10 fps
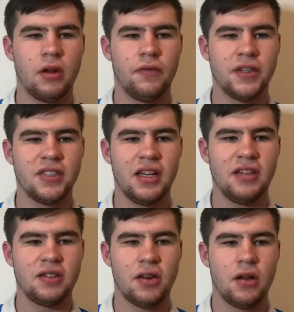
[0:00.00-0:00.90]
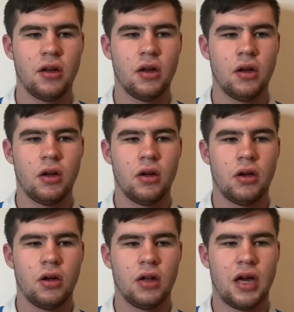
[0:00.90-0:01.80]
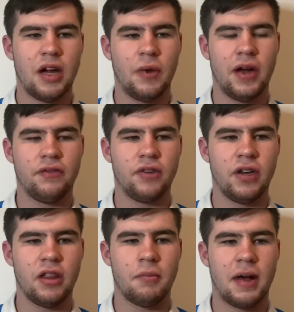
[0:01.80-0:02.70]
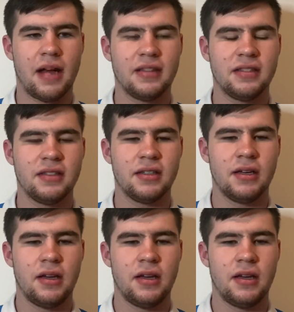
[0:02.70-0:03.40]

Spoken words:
another season like we have done in the past.